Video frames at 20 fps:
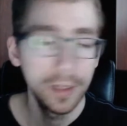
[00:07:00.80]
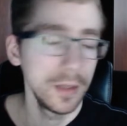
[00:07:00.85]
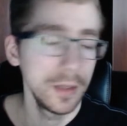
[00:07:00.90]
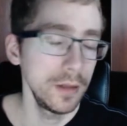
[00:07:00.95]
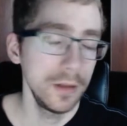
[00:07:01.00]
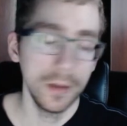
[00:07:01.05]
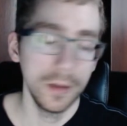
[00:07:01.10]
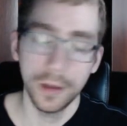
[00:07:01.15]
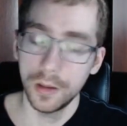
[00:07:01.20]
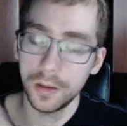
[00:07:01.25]

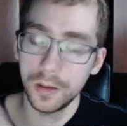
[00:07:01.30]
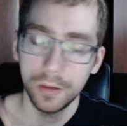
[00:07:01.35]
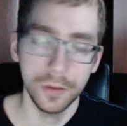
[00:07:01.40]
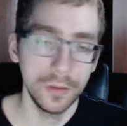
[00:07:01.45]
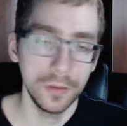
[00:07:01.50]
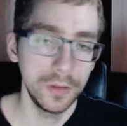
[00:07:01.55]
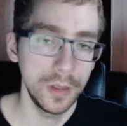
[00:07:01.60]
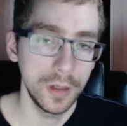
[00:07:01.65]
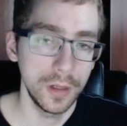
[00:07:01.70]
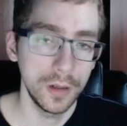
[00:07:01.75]
No.
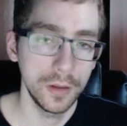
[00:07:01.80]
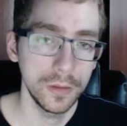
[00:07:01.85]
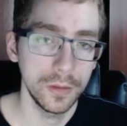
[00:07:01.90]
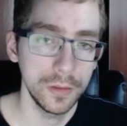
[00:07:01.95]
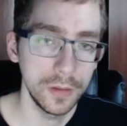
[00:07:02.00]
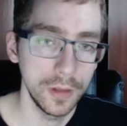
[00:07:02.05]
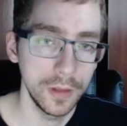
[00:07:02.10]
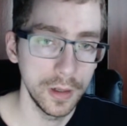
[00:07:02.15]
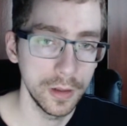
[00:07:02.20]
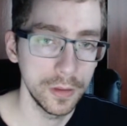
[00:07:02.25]

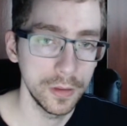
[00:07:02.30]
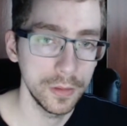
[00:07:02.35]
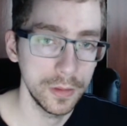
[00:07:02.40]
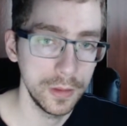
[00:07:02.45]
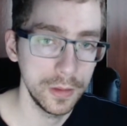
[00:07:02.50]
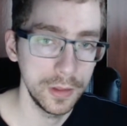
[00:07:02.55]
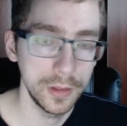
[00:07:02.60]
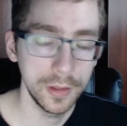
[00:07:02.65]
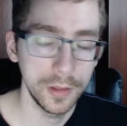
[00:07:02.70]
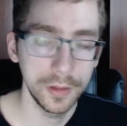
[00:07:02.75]

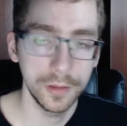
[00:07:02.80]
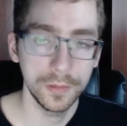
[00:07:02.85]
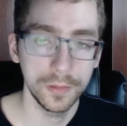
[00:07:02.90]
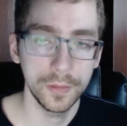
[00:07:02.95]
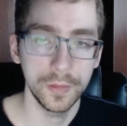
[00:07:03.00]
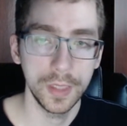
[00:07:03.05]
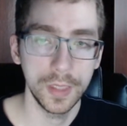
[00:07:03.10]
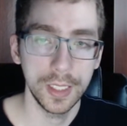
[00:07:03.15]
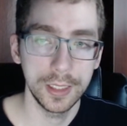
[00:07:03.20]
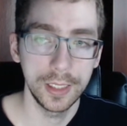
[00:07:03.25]
You're
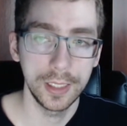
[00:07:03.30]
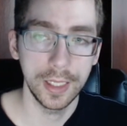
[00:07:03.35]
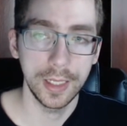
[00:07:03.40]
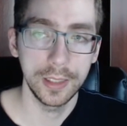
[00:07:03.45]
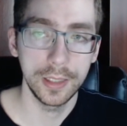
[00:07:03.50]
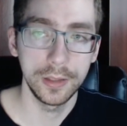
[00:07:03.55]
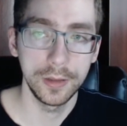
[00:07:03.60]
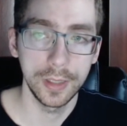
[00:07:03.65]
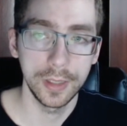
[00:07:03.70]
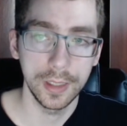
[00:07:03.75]

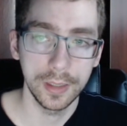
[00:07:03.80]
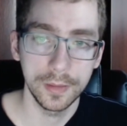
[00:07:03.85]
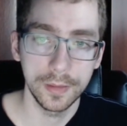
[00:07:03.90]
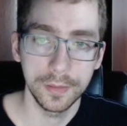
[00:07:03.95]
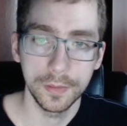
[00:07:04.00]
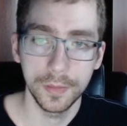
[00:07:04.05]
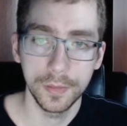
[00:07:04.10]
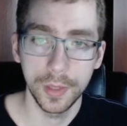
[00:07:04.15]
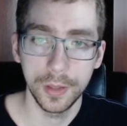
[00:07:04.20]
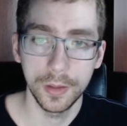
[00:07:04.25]
exaggerating.
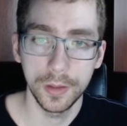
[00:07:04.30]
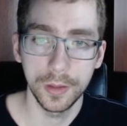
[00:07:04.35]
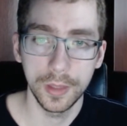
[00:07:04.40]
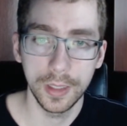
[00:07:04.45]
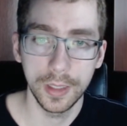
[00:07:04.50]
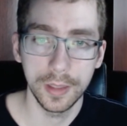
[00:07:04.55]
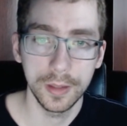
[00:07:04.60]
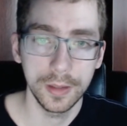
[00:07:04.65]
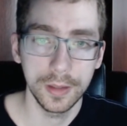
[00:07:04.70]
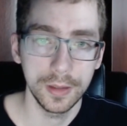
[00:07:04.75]

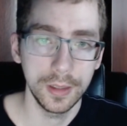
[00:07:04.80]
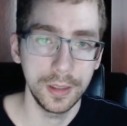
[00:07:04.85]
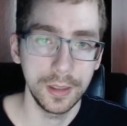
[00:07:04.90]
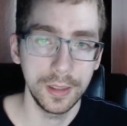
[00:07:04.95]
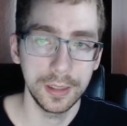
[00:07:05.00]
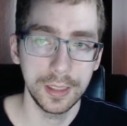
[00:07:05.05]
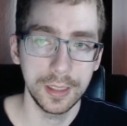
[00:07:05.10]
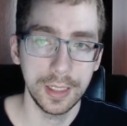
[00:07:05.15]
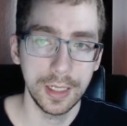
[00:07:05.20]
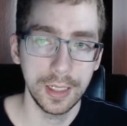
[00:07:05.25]
Baloney.
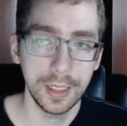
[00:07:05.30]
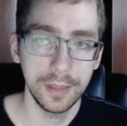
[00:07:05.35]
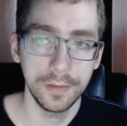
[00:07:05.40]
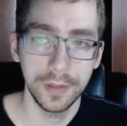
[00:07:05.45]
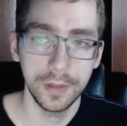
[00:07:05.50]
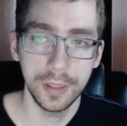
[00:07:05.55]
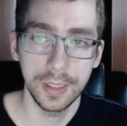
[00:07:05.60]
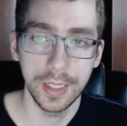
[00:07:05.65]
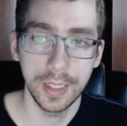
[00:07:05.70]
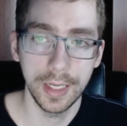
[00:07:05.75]
It's not
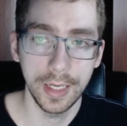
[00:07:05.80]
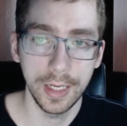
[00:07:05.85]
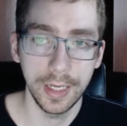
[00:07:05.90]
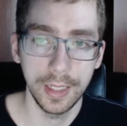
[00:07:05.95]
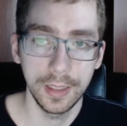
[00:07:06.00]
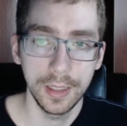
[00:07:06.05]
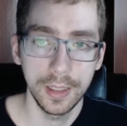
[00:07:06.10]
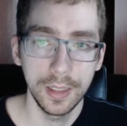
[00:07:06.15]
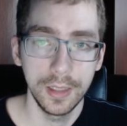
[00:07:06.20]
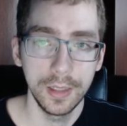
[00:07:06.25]
every day.
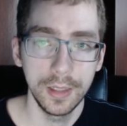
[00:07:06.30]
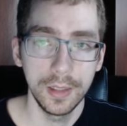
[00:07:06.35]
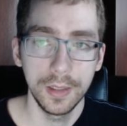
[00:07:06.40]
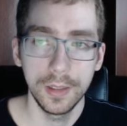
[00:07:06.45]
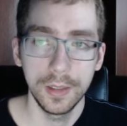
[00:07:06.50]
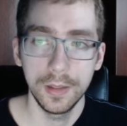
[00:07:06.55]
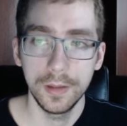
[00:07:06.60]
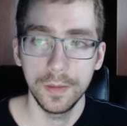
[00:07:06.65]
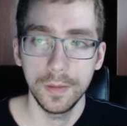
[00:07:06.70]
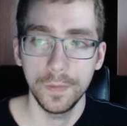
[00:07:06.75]

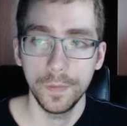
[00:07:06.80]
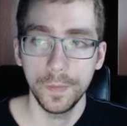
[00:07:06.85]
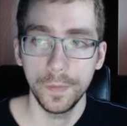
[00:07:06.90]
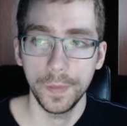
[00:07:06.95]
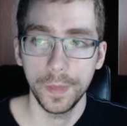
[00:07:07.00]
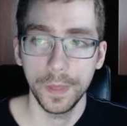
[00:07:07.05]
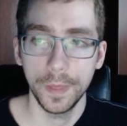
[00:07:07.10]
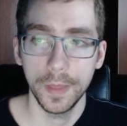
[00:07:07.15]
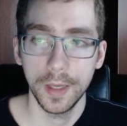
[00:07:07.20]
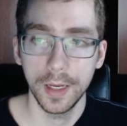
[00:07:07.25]

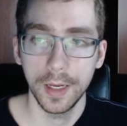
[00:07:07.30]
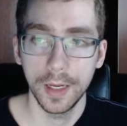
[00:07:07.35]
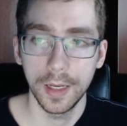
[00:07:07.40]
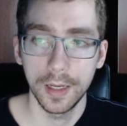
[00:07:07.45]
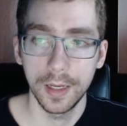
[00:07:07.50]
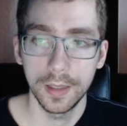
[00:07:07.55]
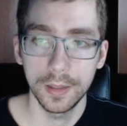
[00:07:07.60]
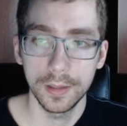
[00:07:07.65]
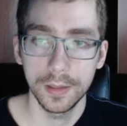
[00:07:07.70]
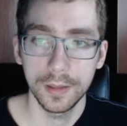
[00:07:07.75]

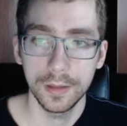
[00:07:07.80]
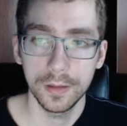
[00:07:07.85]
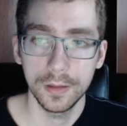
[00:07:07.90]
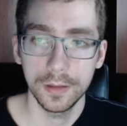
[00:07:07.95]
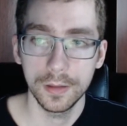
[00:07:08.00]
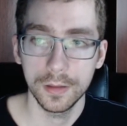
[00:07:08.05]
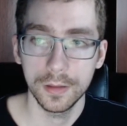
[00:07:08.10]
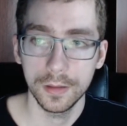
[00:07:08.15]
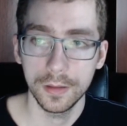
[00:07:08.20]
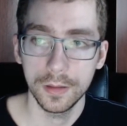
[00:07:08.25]
The
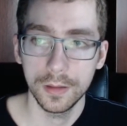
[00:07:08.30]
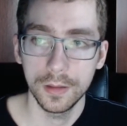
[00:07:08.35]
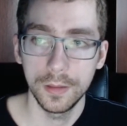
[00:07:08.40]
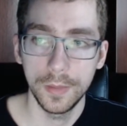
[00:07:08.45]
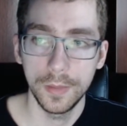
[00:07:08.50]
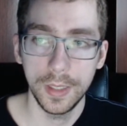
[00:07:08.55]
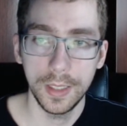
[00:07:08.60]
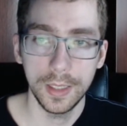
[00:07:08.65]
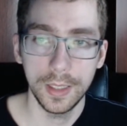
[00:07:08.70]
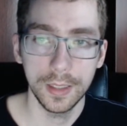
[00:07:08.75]

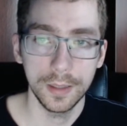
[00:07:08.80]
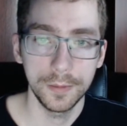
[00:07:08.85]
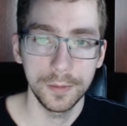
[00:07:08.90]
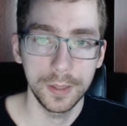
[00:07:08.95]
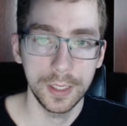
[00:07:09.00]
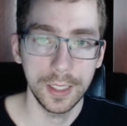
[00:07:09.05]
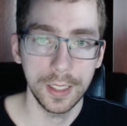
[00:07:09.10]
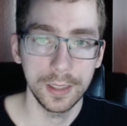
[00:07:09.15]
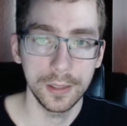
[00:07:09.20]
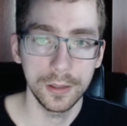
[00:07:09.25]
media
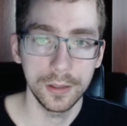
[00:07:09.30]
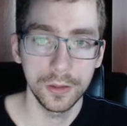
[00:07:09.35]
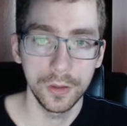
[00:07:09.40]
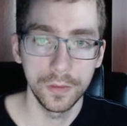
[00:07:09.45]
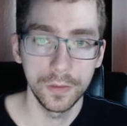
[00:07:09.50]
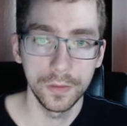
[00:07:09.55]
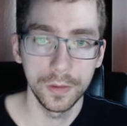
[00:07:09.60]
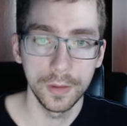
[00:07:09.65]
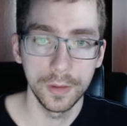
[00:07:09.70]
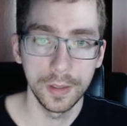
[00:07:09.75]
obsesses
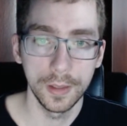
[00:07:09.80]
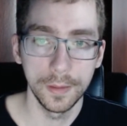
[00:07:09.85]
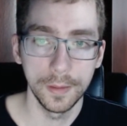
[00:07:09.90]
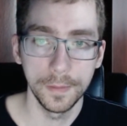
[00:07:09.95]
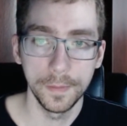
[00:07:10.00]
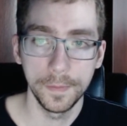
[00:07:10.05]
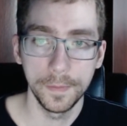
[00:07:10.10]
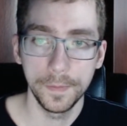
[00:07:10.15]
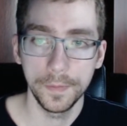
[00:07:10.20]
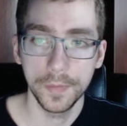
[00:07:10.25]
over
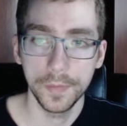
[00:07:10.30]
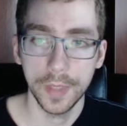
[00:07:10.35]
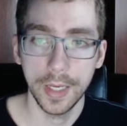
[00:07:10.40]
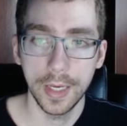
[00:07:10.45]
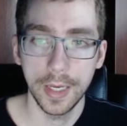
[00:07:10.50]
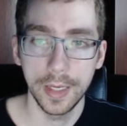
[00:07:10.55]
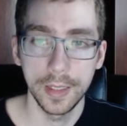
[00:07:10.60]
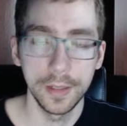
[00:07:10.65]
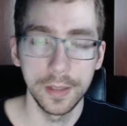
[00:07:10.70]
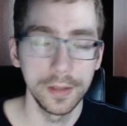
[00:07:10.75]
them
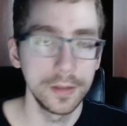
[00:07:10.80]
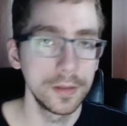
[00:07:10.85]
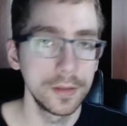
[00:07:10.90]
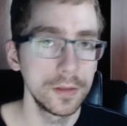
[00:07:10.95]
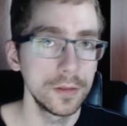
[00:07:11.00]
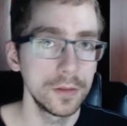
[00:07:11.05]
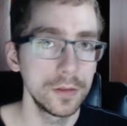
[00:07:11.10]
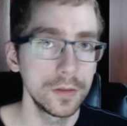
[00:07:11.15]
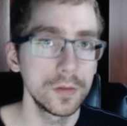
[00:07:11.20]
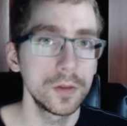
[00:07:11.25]
and
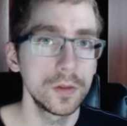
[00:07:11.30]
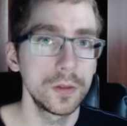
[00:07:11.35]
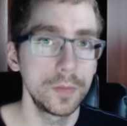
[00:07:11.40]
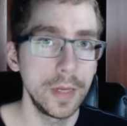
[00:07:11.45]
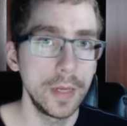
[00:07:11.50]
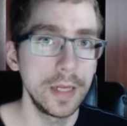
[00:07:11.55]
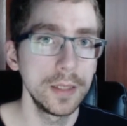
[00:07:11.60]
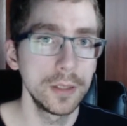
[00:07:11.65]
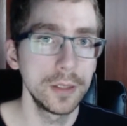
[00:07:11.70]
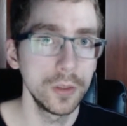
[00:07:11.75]

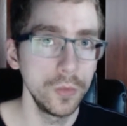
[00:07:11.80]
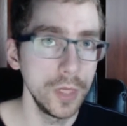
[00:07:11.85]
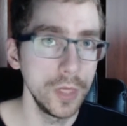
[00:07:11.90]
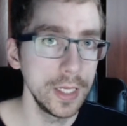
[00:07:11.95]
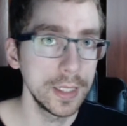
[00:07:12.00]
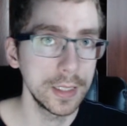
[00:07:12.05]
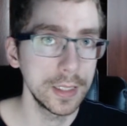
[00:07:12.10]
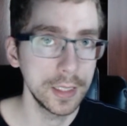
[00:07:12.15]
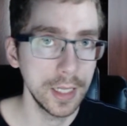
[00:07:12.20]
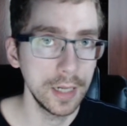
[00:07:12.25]
spends a
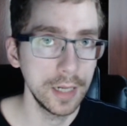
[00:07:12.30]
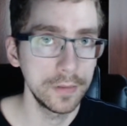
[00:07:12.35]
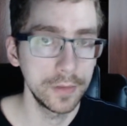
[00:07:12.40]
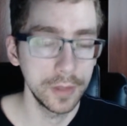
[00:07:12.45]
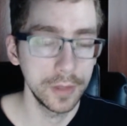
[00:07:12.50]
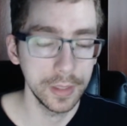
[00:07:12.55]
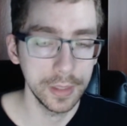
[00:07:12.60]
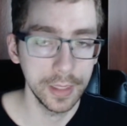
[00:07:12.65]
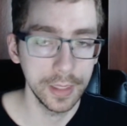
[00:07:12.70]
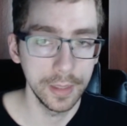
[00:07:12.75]
week
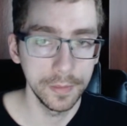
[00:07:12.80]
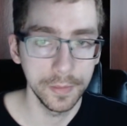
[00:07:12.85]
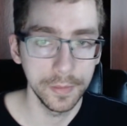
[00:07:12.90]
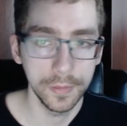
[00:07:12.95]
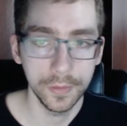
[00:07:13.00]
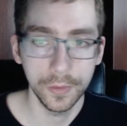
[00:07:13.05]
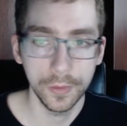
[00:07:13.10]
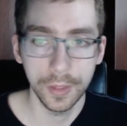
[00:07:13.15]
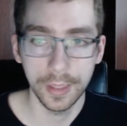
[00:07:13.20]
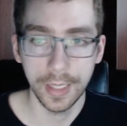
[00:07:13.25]
covering them
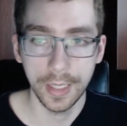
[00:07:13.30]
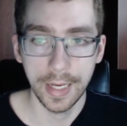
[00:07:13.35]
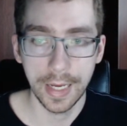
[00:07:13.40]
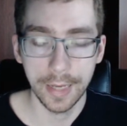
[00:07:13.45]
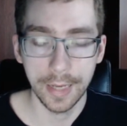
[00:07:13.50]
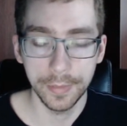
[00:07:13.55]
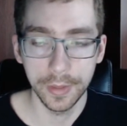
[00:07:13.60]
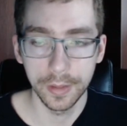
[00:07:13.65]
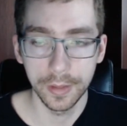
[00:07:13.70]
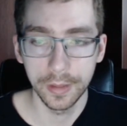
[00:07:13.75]
when they
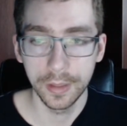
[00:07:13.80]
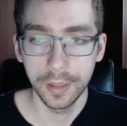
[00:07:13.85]
happen,